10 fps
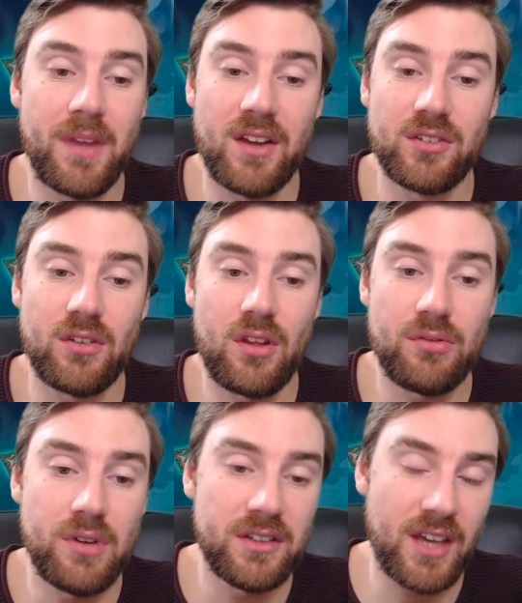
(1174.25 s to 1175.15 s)
has
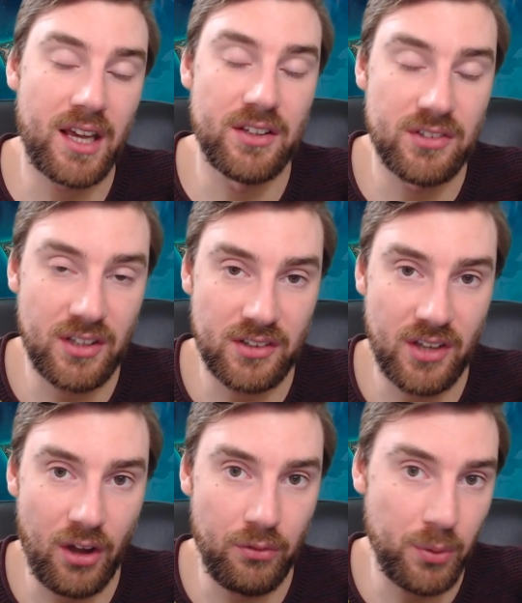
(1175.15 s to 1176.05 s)
3 attack and 6
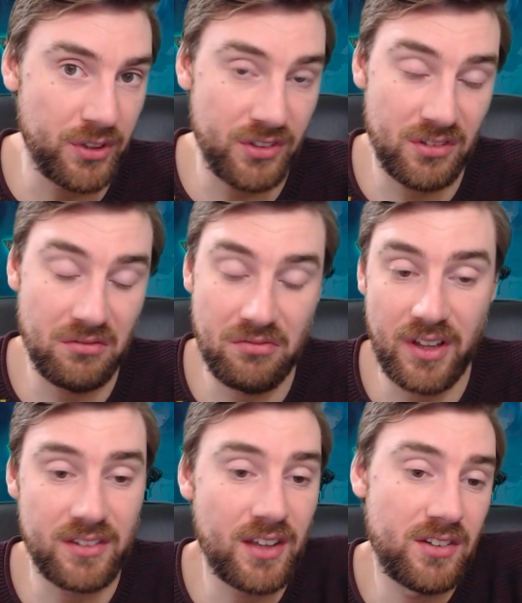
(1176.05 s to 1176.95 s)
health, which isn't
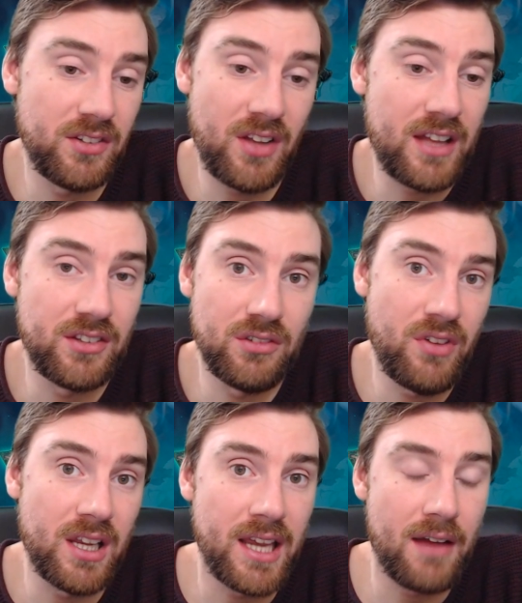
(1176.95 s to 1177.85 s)
fantastic stats. It's
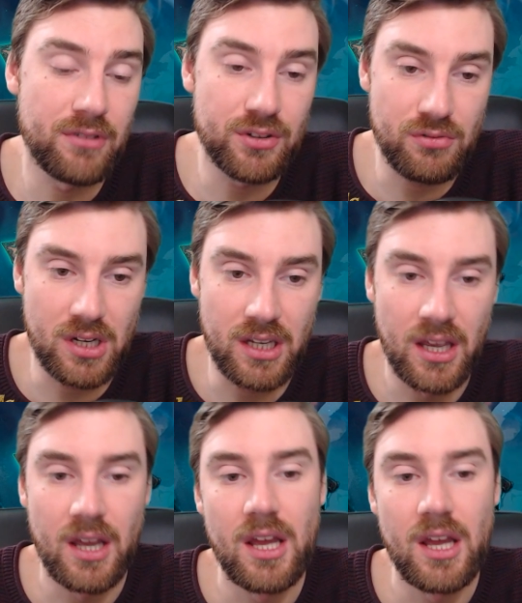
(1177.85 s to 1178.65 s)
fairly average, really.